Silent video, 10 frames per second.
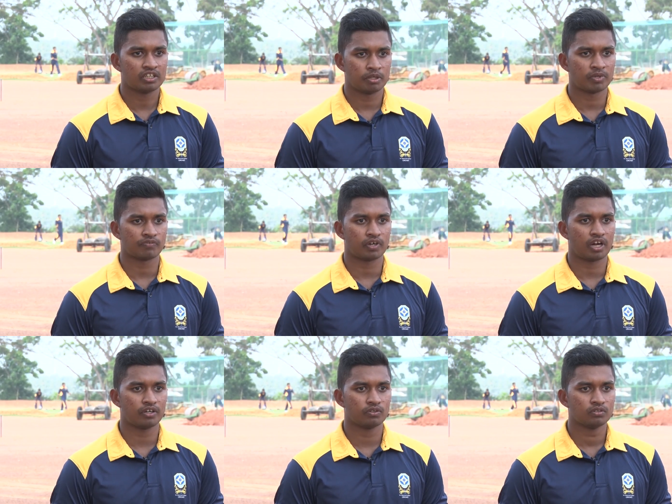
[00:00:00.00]
Nimna
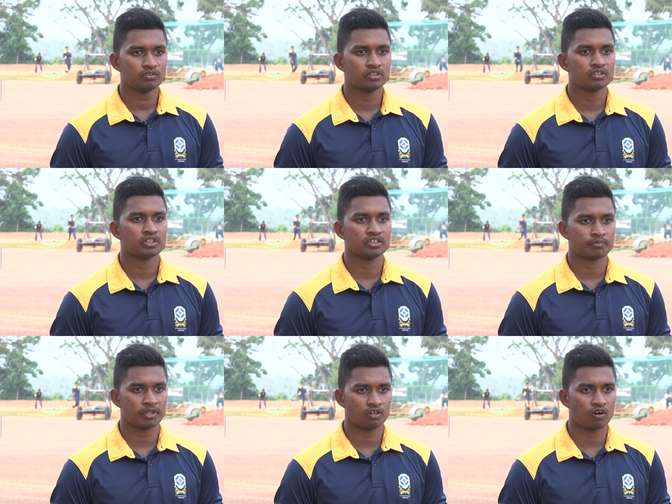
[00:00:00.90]
Fernando is
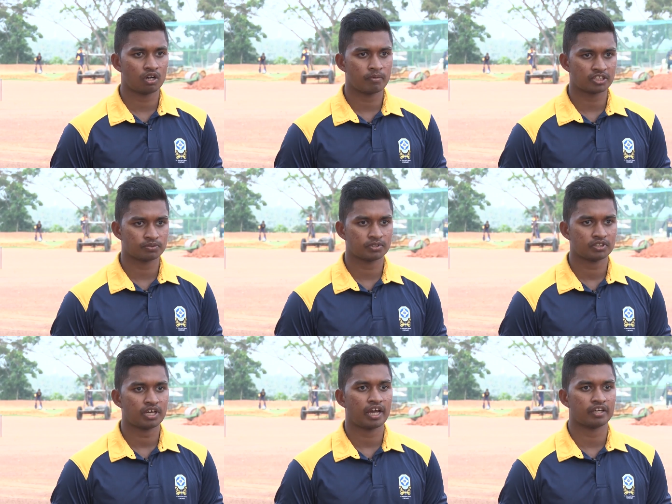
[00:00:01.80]
a middle order
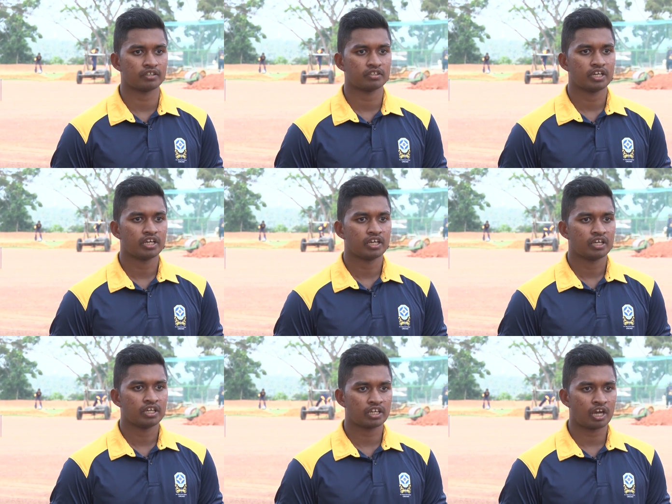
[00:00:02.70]
batsman and
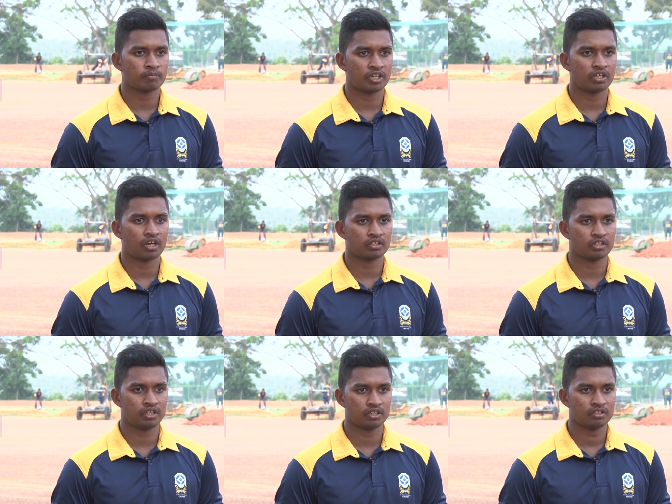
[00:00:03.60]
he can play
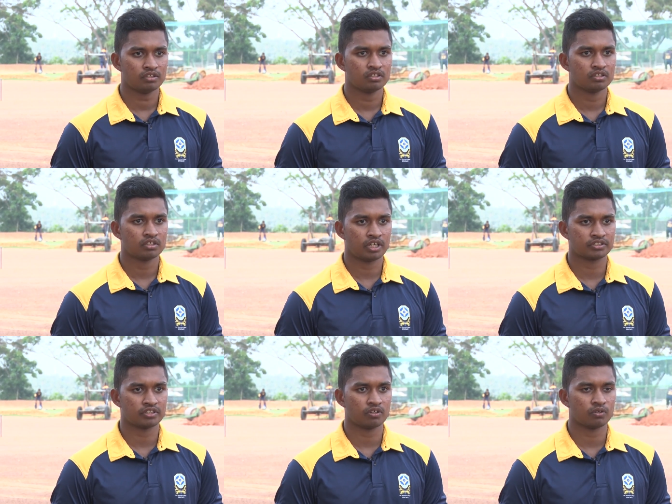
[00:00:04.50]
another year,
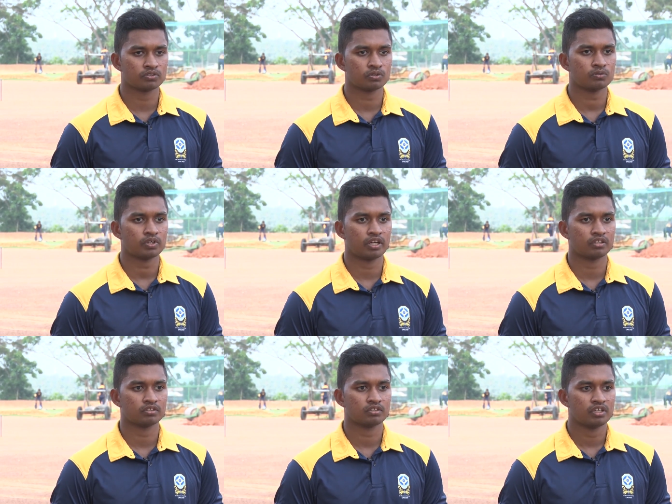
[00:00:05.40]
next year also,
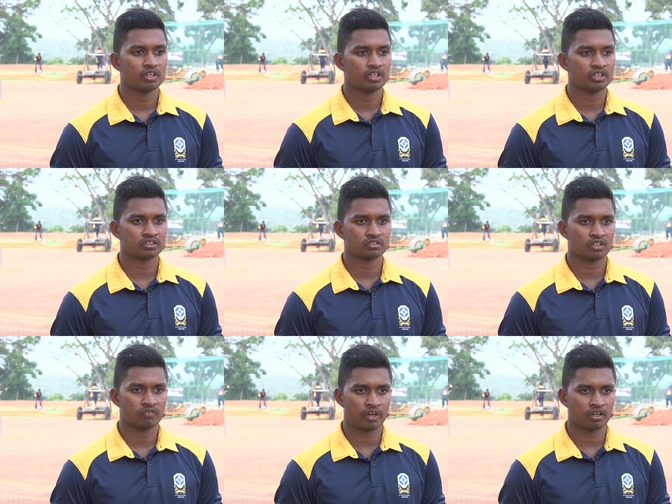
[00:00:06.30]
and he's
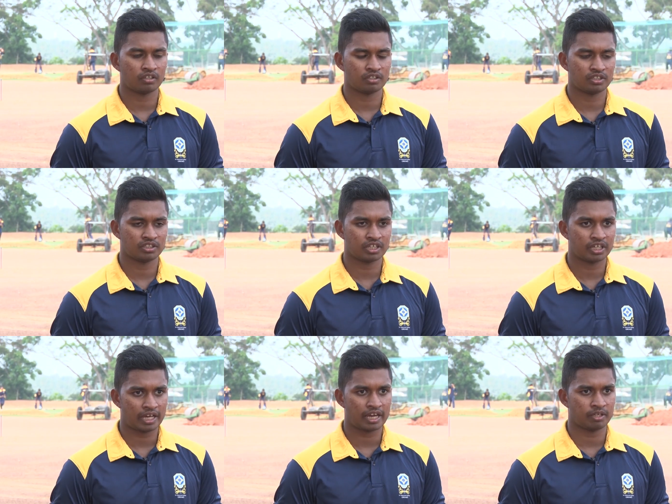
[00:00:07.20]
an
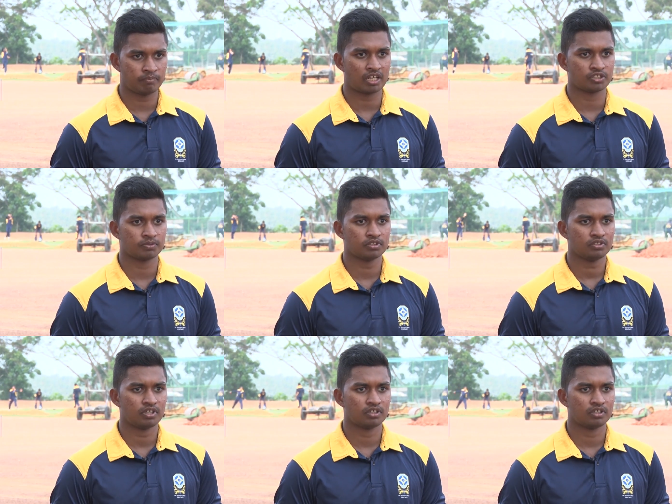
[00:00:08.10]
attacking batsman.